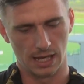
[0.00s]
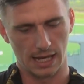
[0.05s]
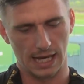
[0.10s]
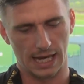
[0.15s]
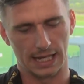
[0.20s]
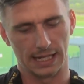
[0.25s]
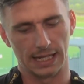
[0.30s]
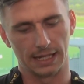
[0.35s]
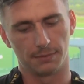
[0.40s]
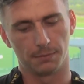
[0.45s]

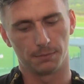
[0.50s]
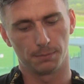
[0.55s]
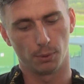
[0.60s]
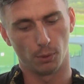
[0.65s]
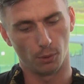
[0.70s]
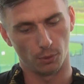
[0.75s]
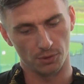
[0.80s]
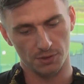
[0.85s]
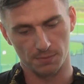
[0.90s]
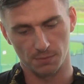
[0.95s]
and then
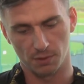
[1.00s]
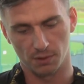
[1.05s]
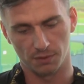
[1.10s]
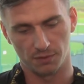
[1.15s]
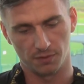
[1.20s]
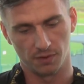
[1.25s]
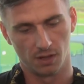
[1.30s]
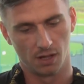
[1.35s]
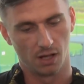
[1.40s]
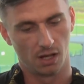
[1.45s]

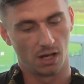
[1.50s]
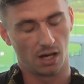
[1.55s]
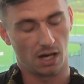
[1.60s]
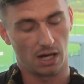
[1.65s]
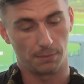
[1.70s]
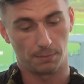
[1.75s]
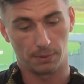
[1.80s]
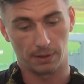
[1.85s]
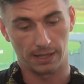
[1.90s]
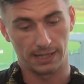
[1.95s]
Portsmouth
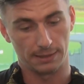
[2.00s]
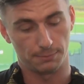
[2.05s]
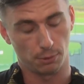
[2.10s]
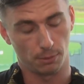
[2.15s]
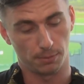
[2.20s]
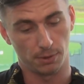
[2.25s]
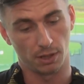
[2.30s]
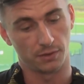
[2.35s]
I played probably